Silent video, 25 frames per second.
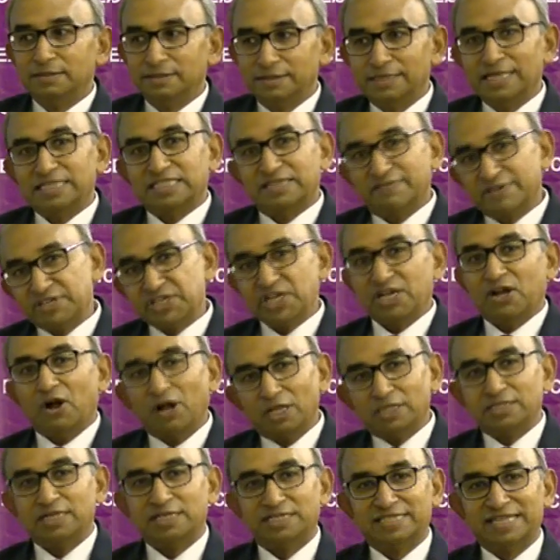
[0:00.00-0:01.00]
That's the way she
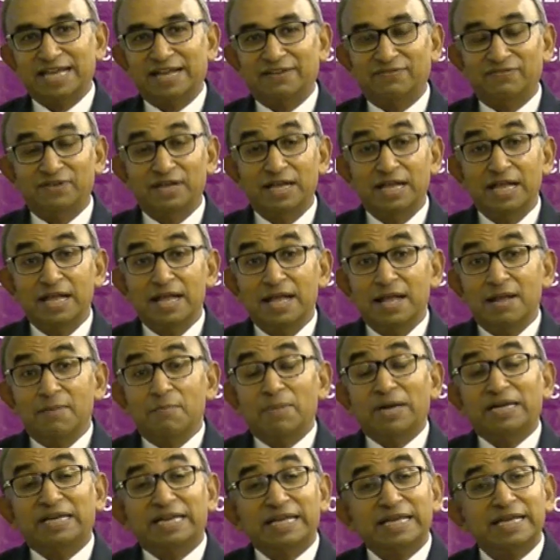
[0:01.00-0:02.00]
calls herself.
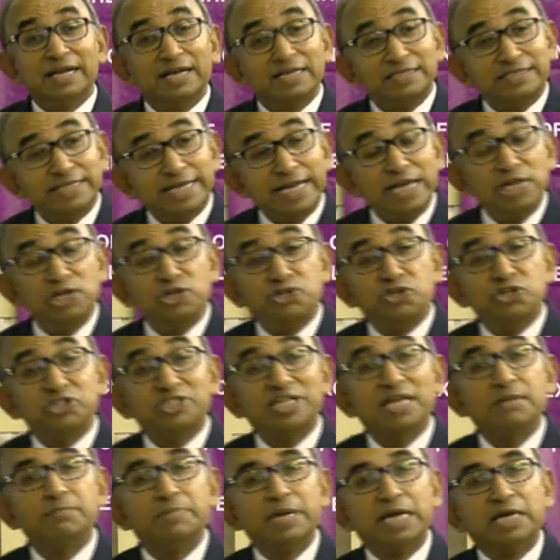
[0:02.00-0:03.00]
But here's the
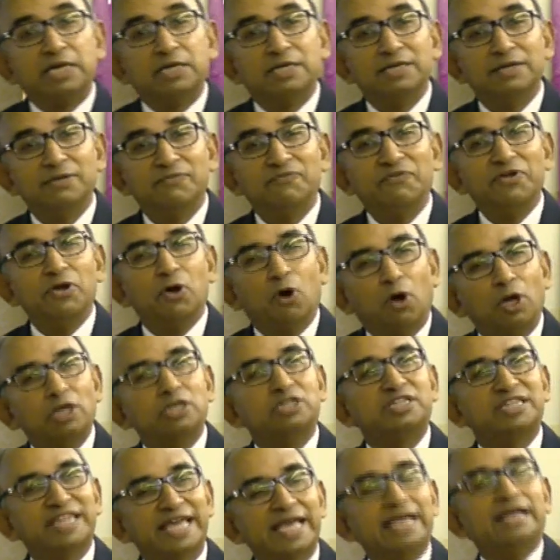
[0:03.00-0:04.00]
interesting bit. We all
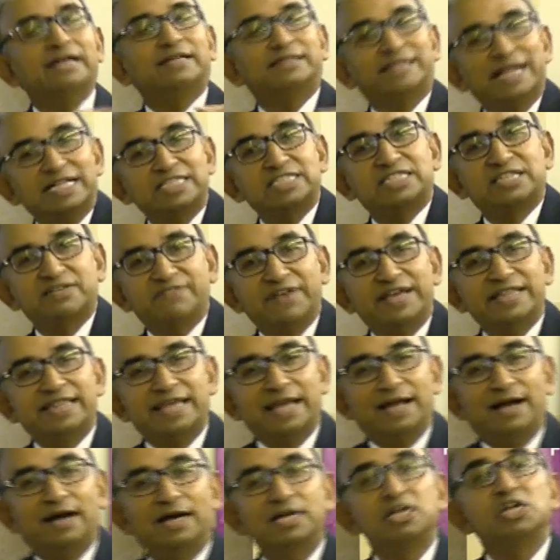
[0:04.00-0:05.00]
think that's the way
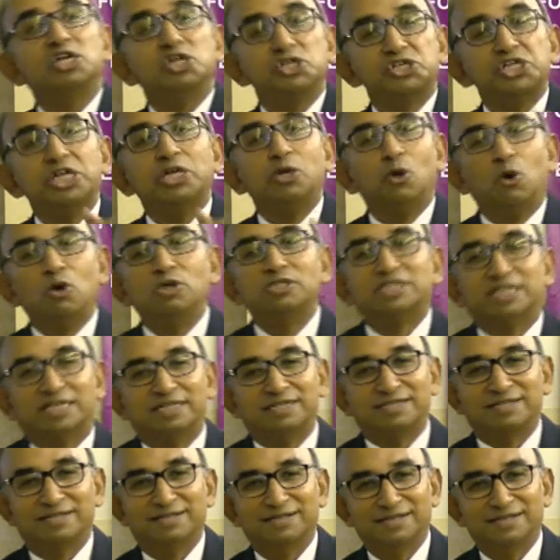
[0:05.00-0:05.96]
they are. She knows it.